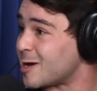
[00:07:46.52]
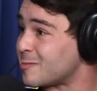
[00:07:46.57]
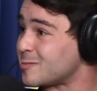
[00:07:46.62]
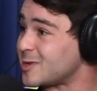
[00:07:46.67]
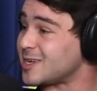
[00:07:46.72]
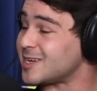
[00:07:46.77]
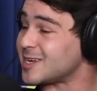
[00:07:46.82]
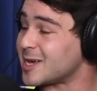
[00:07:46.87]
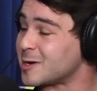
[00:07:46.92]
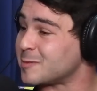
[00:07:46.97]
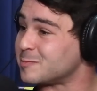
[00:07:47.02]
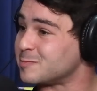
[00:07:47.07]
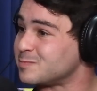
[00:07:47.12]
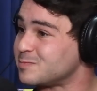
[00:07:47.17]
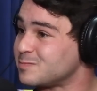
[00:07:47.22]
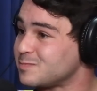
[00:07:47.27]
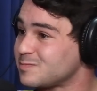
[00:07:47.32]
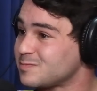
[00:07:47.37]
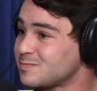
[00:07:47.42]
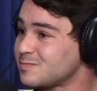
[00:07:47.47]
I mean,
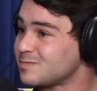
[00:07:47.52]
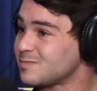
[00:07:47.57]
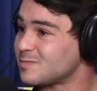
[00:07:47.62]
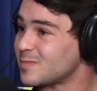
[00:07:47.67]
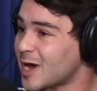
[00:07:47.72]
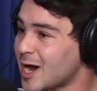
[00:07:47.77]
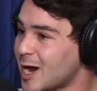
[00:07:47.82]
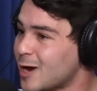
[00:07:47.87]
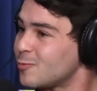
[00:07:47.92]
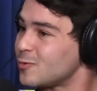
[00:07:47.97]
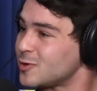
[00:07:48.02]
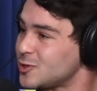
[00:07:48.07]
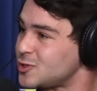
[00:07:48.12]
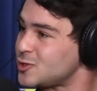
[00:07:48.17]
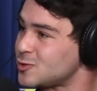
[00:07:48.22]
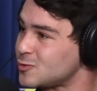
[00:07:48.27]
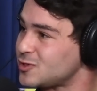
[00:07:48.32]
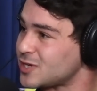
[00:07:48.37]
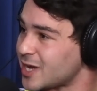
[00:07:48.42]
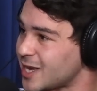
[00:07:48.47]
how would
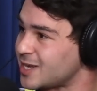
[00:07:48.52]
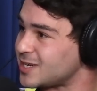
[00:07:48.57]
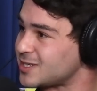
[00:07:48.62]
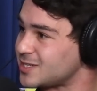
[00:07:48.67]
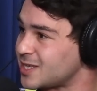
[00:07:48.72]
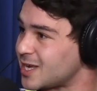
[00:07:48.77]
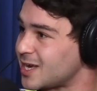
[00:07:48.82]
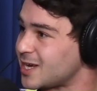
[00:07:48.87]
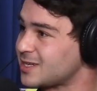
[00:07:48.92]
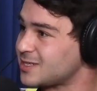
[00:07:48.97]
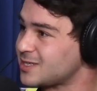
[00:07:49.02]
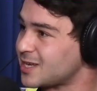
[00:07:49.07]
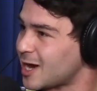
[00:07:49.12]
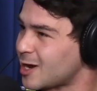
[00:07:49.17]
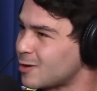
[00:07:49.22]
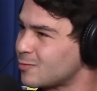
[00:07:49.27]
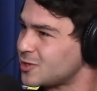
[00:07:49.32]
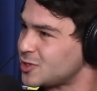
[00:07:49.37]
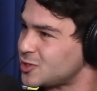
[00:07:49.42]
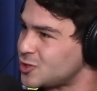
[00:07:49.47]
you change that?
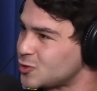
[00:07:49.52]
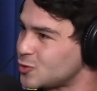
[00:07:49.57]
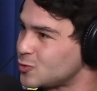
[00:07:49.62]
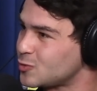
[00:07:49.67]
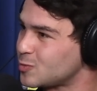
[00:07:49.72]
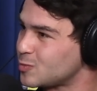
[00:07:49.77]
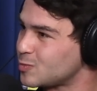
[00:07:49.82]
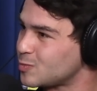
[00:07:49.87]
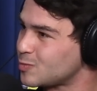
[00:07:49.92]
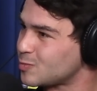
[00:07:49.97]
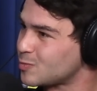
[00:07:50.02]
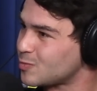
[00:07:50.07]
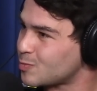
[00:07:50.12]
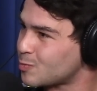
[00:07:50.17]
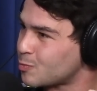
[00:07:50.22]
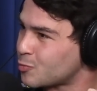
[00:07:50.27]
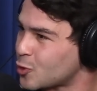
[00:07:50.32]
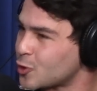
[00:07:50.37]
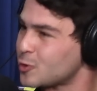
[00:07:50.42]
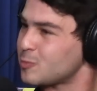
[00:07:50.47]
How would you
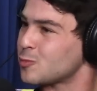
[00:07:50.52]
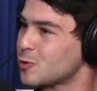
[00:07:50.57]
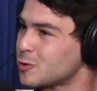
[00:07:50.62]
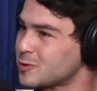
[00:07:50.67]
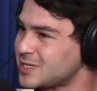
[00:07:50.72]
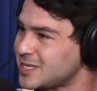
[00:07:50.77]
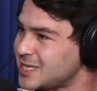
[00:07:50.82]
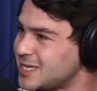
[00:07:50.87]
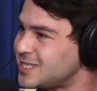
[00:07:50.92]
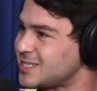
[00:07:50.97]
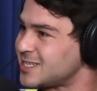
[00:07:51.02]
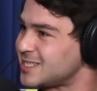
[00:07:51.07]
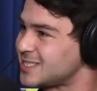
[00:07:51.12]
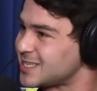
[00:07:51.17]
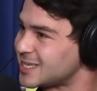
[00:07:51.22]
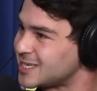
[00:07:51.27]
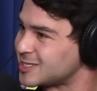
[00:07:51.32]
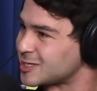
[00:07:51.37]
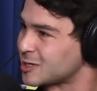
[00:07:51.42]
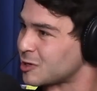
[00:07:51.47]
put more teachers
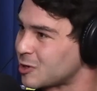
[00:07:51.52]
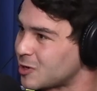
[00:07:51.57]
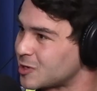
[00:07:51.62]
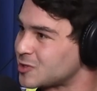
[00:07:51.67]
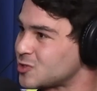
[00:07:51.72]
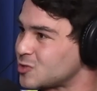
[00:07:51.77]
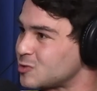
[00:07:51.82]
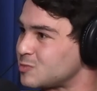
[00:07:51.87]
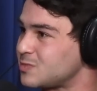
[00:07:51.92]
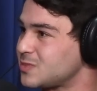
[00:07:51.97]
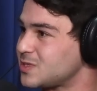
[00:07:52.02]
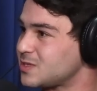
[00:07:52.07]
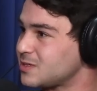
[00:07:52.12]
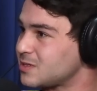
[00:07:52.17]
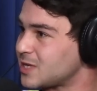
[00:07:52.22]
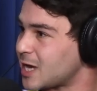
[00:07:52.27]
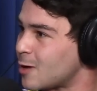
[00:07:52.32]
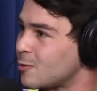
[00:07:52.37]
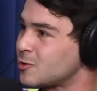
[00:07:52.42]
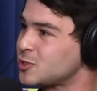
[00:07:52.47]
into classrooms?
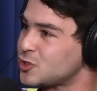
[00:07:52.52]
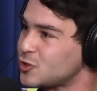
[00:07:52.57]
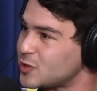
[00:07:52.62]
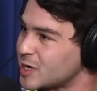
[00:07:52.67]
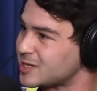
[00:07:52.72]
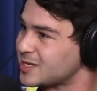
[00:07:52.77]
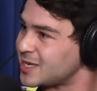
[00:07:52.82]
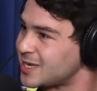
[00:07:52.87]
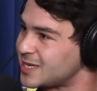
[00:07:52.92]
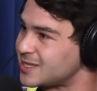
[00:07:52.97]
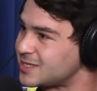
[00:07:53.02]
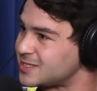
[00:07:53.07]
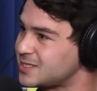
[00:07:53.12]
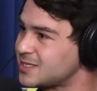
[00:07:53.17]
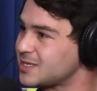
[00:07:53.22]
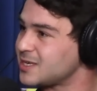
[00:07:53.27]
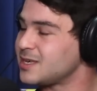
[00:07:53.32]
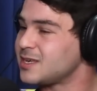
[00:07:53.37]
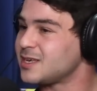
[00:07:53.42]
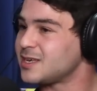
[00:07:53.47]
How would you get
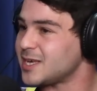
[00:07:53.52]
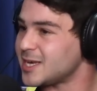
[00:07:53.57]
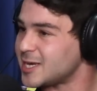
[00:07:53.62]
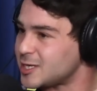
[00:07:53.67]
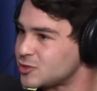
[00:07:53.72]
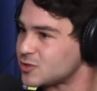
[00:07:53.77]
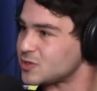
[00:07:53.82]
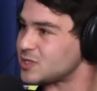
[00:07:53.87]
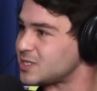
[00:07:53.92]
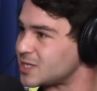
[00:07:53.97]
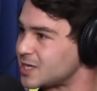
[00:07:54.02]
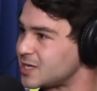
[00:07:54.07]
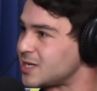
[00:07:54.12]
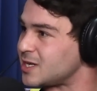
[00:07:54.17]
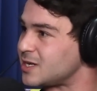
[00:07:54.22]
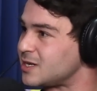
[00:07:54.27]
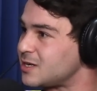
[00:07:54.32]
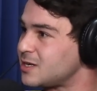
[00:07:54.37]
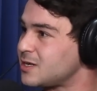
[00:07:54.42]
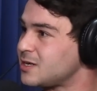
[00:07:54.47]
kids interested
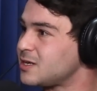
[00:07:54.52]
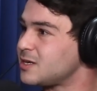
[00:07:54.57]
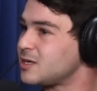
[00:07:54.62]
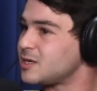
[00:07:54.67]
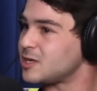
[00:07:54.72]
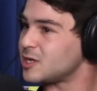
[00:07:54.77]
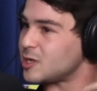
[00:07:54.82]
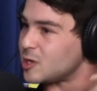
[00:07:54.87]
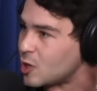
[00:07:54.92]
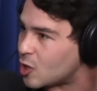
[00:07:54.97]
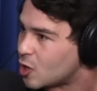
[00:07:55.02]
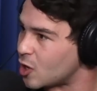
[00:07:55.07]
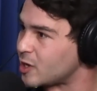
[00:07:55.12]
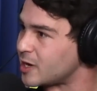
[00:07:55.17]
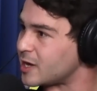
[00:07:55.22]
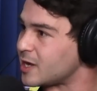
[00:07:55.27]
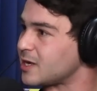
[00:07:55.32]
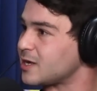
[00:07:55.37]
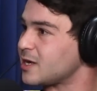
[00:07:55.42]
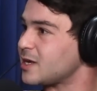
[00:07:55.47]
in
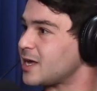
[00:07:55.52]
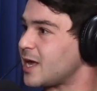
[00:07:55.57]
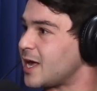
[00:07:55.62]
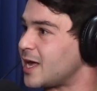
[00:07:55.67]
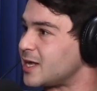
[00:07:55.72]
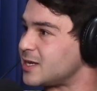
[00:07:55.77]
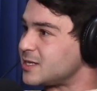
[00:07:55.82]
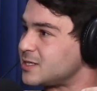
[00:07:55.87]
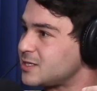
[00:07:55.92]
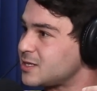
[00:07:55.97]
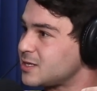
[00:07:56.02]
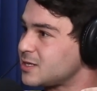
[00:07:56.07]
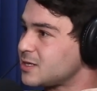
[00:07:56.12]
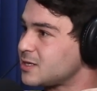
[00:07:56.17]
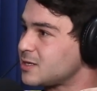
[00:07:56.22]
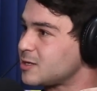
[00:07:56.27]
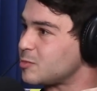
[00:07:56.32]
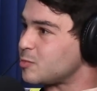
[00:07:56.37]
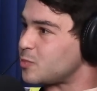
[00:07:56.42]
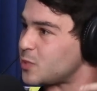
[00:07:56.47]
learning and
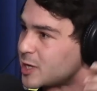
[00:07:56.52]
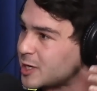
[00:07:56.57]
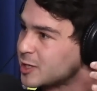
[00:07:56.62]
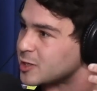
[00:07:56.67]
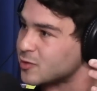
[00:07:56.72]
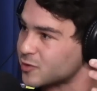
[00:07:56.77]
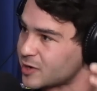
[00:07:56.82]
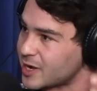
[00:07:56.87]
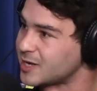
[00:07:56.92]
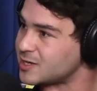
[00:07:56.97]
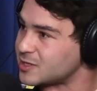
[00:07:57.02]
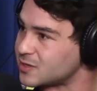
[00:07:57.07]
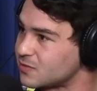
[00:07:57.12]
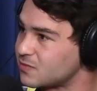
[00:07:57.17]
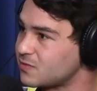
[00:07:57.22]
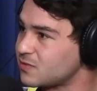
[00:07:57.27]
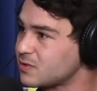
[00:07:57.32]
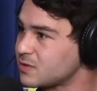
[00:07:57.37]
being creative?